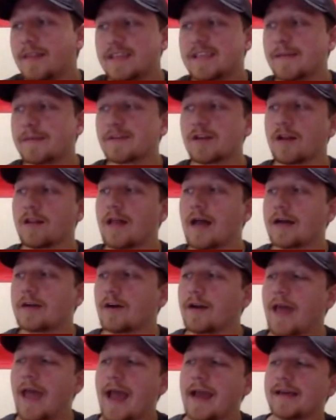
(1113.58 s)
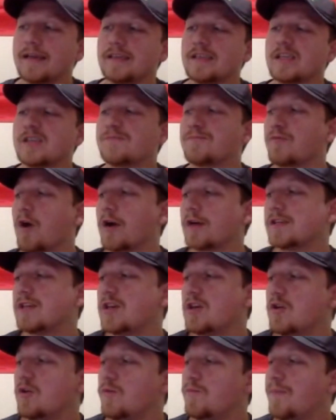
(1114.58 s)
This episode of Locked On Aggies is brought
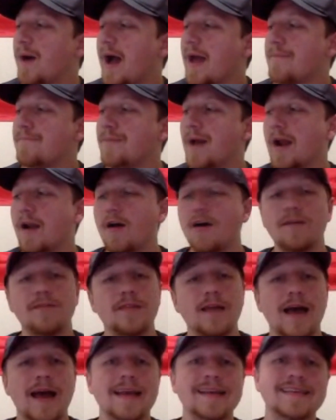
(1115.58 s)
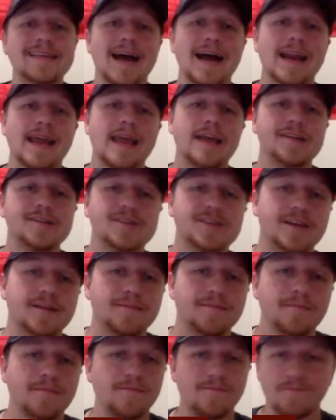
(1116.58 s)
to you by
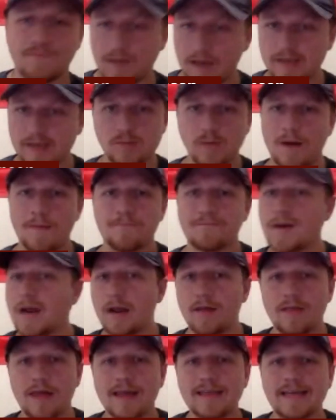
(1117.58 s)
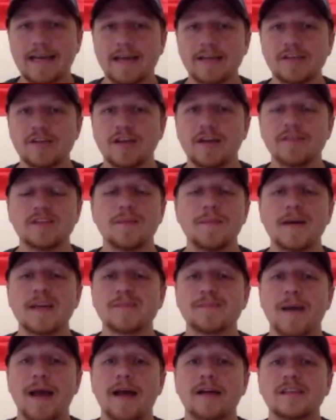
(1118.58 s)
BetOnline.ag. Guess what? BetOnline.ag gives you the
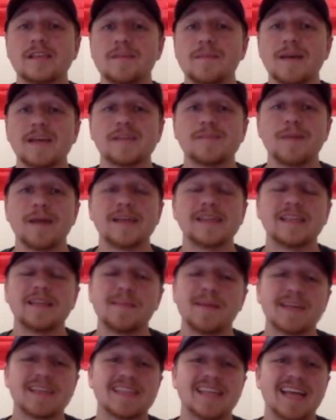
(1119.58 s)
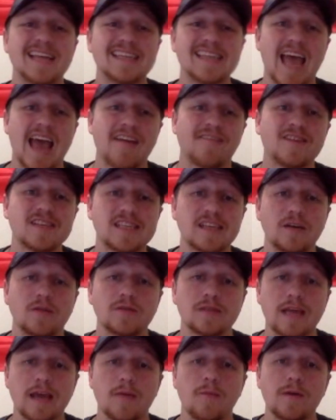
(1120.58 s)
best buyouts, the best bets, and the best lines every
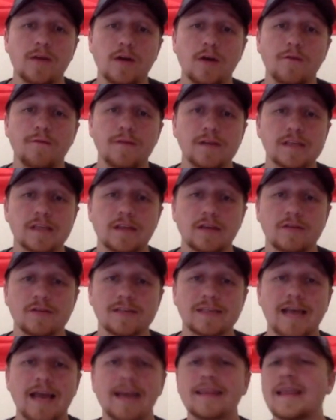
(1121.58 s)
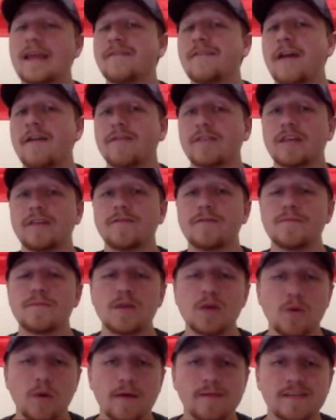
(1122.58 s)
single day when you go visit their site. They have everything
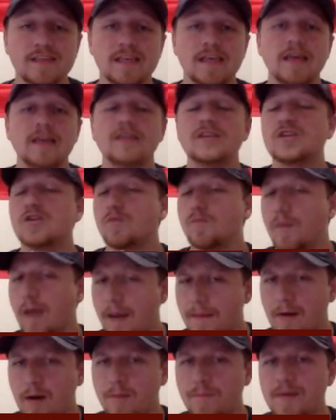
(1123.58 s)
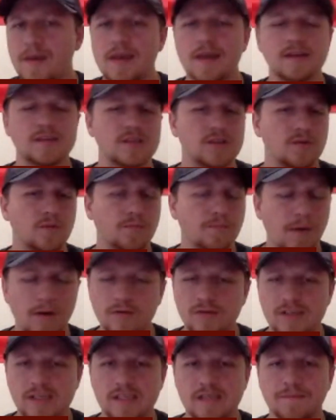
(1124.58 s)
from UFC to MLB to
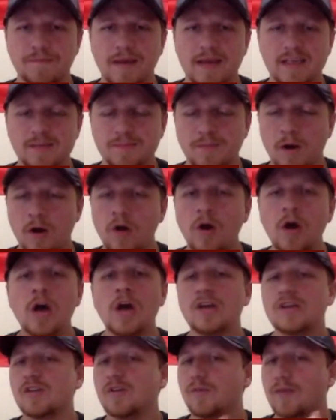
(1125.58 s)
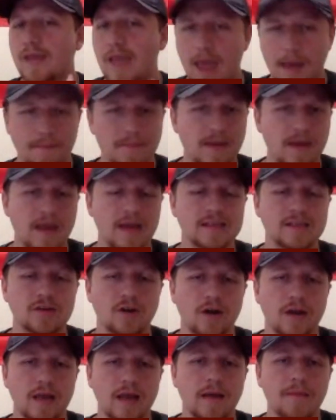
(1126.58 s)
postseason baseball to the NBA
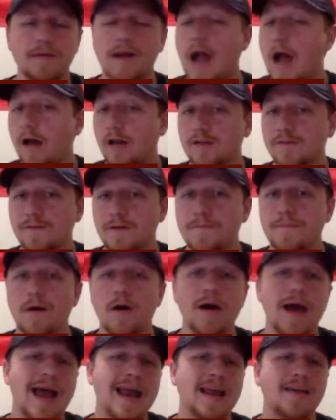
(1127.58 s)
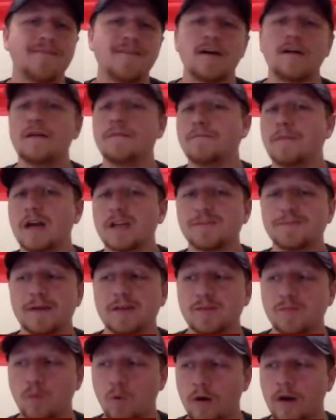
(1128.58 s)
starting up, college football, NFL, and much,
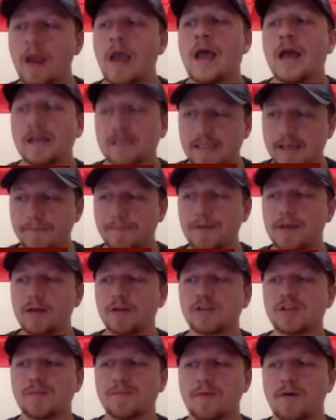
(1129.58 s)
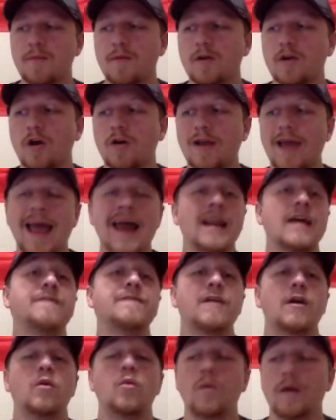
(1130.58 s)
much more. Simply use the promo code
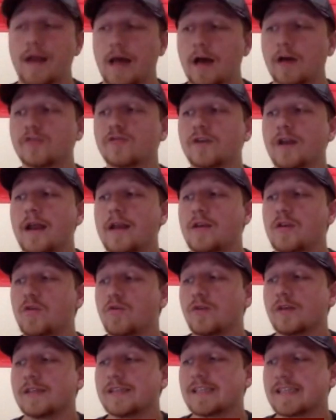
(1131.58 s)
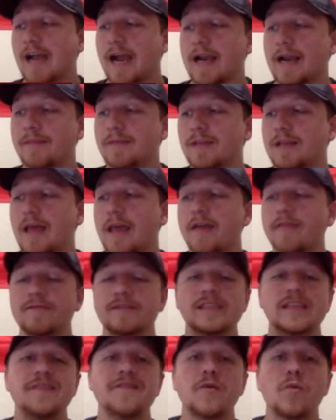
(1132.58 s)
NFL100 and you could sign up today and
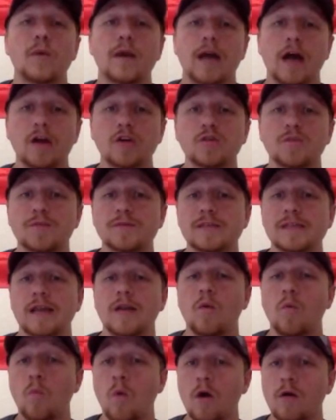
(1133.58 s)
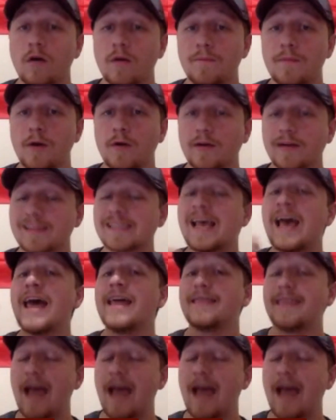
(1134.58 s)
receive a 100% welcome bonus.